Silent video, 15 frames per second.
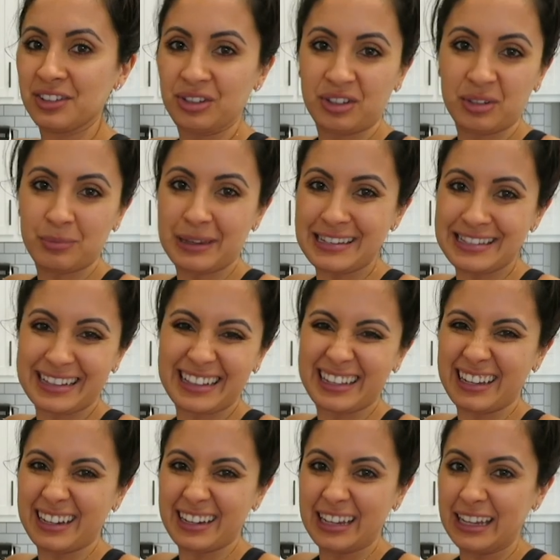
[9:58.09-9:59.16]
You can basically
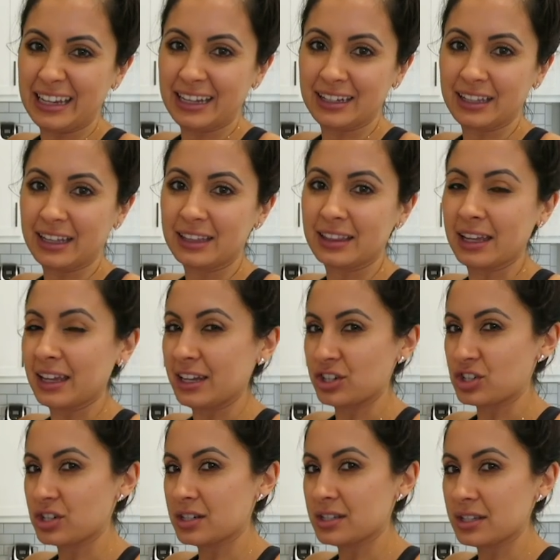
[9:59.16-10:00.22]
get it in like the
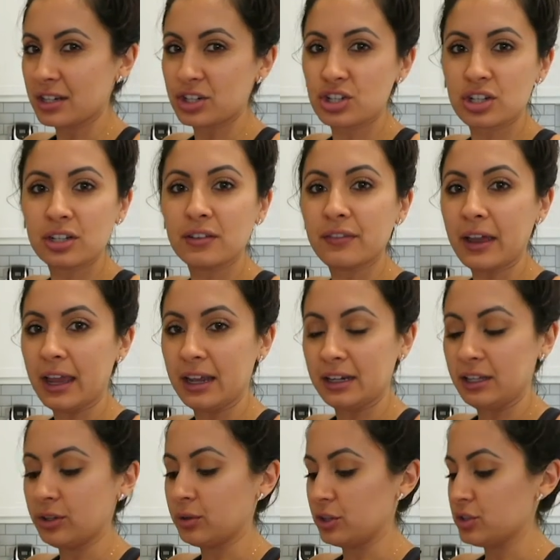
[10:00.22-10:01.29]
Asian section of
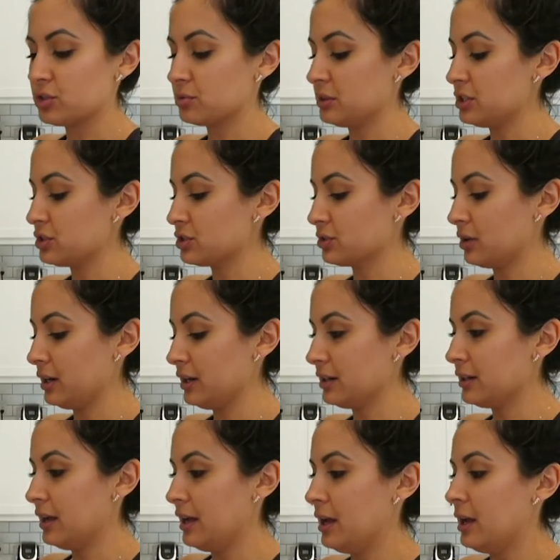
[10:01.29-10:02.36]
any grocery
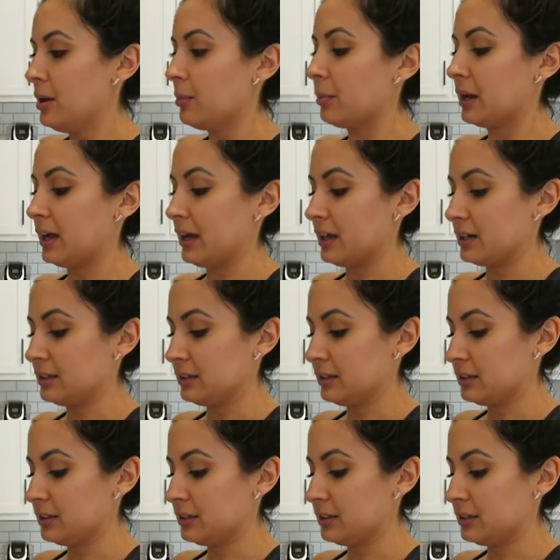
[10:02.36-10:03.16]
store, but I add a